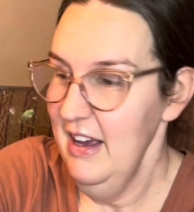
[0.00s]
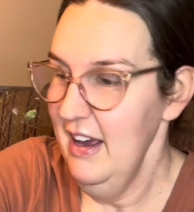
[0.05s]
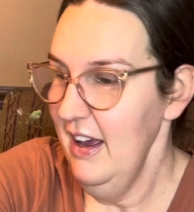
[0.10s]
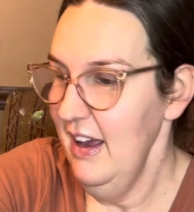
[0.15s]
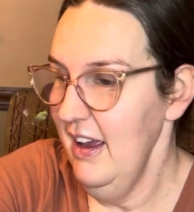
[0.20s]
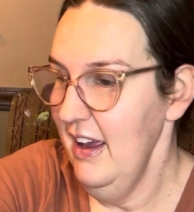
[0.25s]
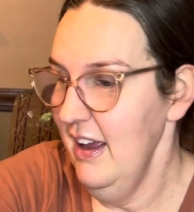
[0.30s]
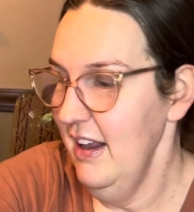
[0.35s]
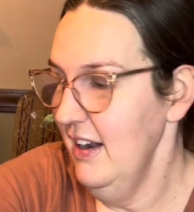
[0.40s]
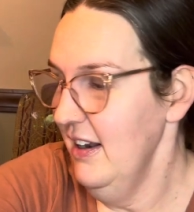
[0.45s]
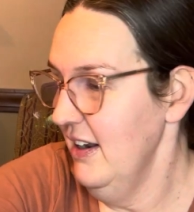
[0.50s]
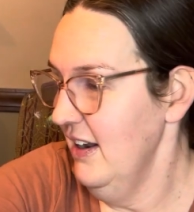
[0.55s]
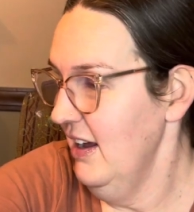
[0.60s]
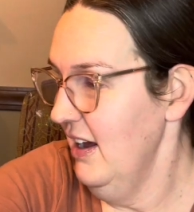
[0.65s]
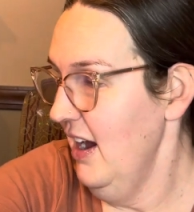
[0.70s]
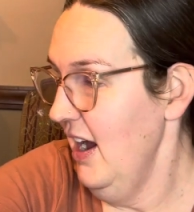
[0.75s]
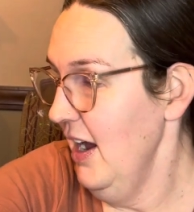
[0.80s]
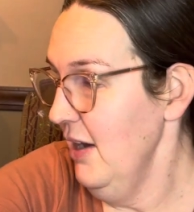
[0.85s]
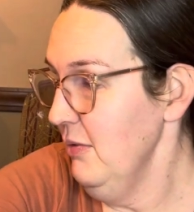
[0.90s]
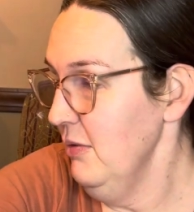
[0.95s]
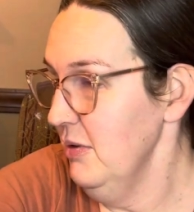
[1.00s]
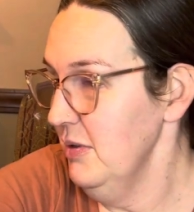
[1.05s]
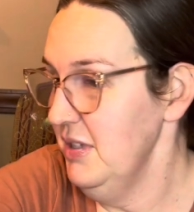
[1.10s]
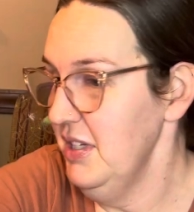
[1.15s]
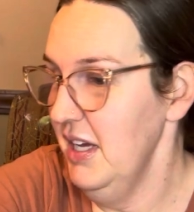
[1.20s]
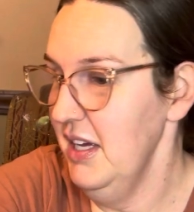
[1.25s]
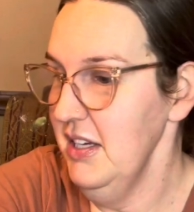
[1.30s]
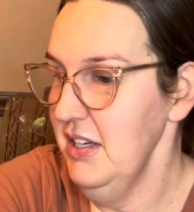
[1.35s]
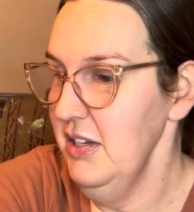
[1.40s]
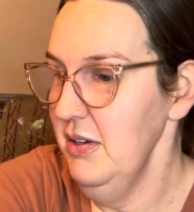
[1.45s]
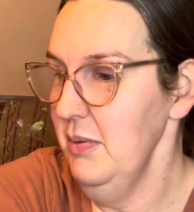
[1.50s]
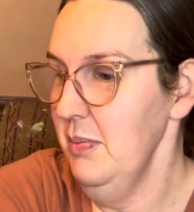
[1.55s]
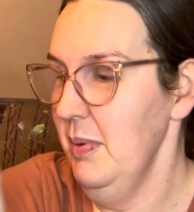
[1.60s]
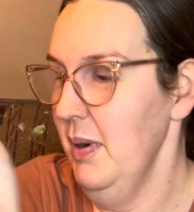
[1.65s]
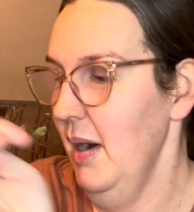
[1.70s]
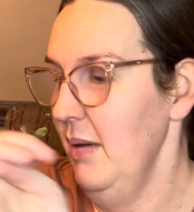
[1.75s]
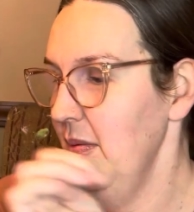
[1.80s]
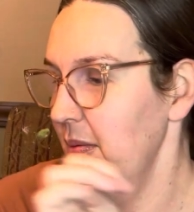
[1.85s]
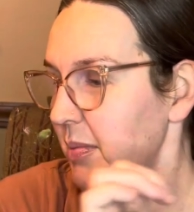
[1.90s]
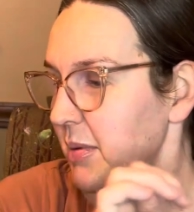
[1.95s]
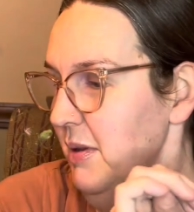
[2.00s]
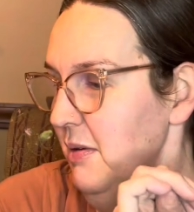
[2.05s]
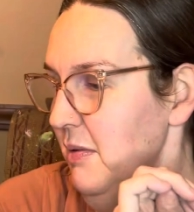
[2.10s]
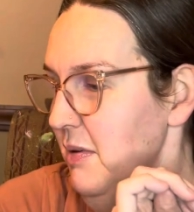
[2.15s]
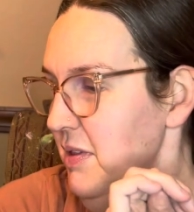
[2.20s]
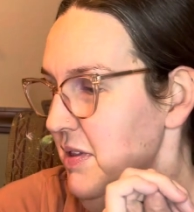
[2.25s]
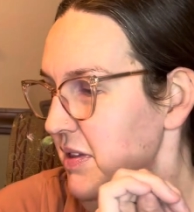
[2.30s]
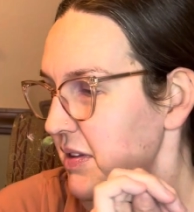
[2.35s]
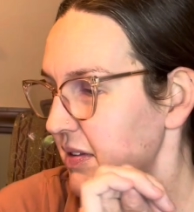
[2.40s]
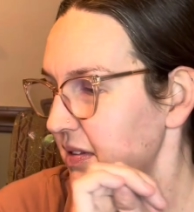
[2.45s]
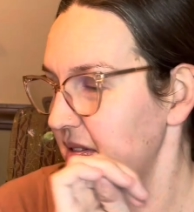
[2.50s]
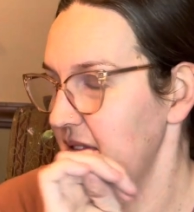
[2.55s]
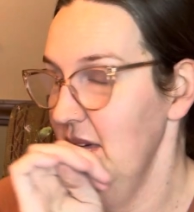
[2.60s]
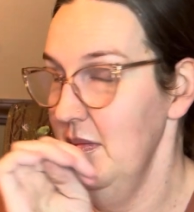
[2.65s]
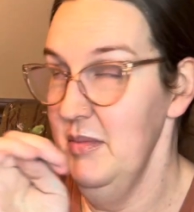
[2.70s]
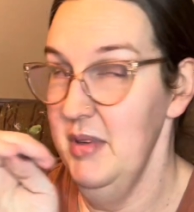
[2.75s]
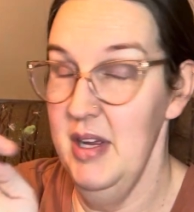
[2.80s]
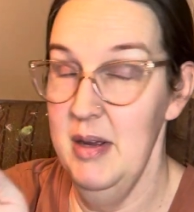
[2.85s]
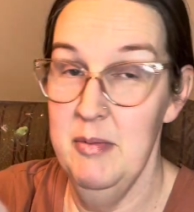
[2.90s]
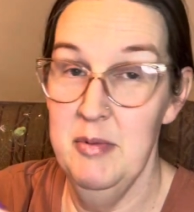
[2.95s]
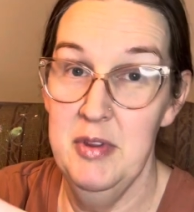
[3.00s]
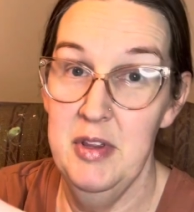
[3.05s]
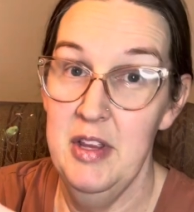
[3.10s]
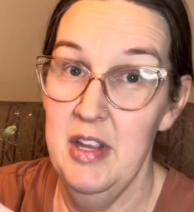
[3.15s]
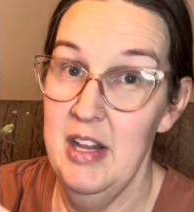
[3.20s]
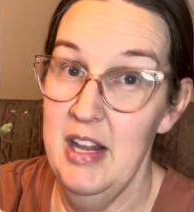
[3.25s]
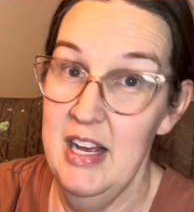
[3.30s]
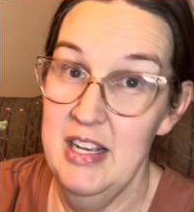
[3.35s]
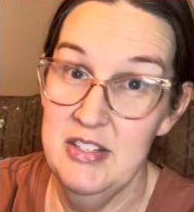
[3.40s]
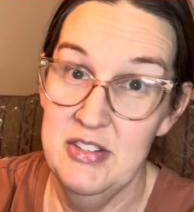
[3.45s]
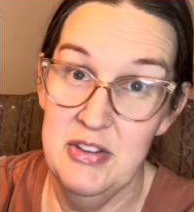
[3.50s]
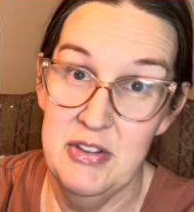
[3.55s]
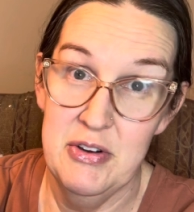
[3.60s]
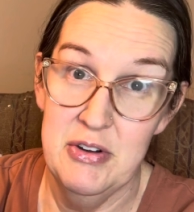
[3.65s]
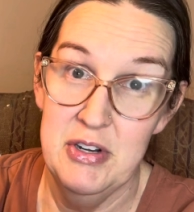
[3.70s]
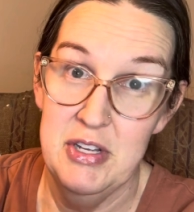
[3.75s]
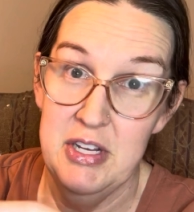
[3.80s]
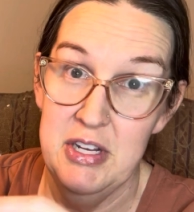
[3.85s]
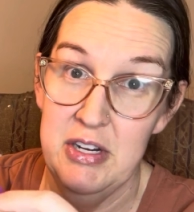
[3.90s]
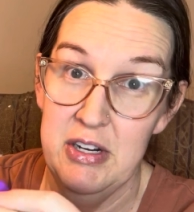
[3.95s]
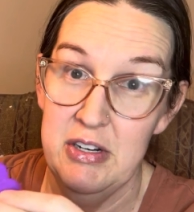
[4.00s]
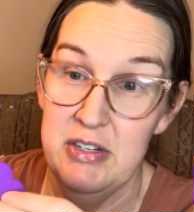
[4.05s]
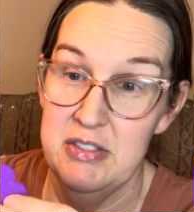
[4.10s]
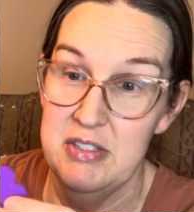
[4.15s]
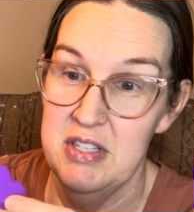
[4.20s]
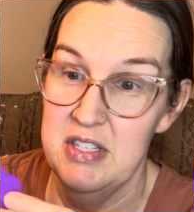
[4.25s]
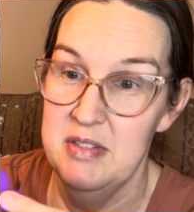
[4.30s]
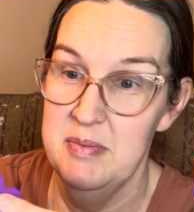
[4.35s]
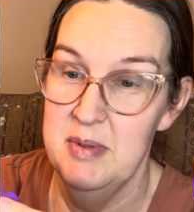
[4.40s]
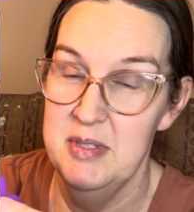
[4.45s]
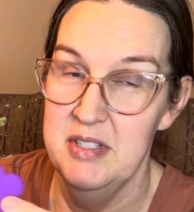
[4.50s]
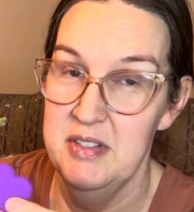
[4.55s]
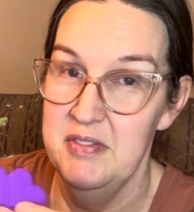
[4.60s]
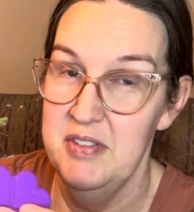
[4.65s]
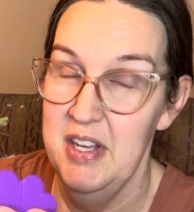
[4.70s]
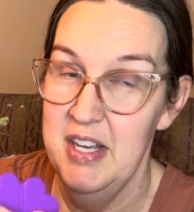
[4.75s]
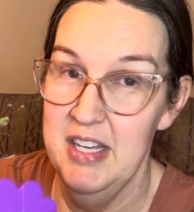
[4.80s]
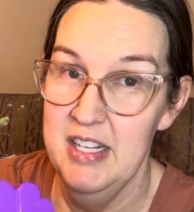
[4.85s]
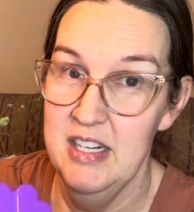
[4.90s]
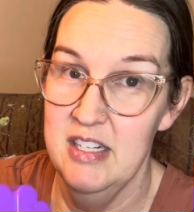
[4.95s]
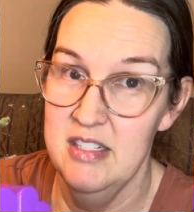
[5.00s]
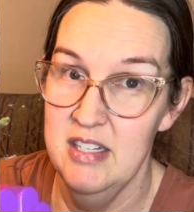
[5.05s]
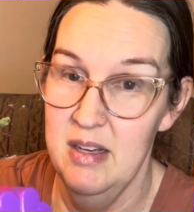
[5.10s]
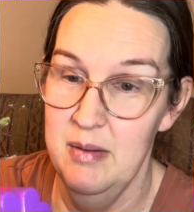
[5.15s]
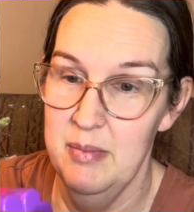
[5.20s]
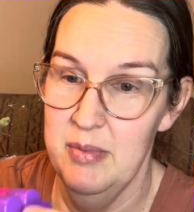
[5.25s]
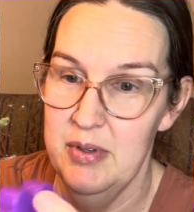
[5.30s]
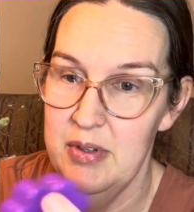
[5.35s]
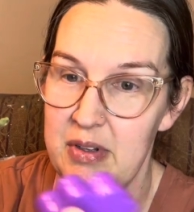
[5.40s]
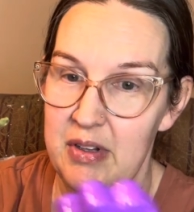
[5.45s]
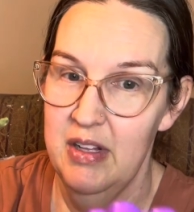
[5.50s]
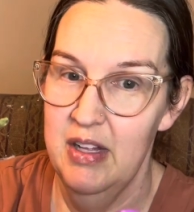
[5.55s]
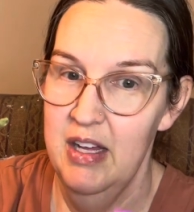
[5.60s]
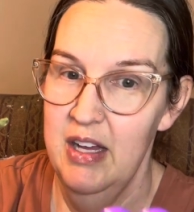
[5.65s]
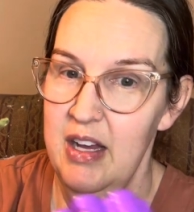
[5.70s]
And I will tell you, probably sometime within the last 30 years, this must have taken a tumble